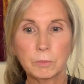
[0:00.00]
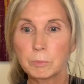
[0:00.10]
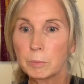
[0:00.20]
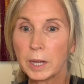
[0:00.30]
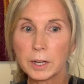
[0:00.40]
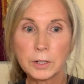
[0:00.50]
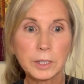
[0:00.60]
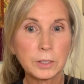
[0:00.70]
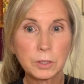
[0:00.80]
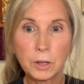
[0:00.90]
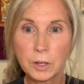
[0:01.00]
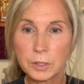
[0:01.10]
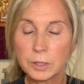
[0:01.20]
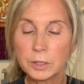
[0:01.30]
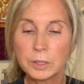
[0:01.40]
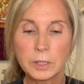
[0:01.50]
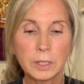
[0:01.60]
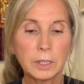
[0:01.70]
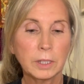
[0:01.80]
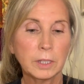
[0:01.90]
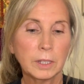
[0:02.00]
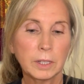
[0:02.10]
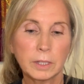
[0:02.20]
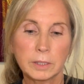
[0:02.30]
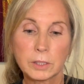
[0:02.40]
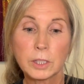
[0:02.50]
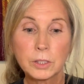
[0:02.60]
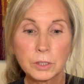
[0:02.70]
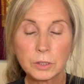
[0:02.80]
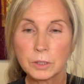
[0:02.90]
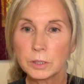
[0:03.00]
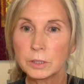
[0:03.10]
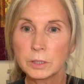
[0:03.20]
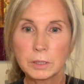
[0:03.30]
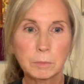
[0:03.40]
parent, daughter, sister,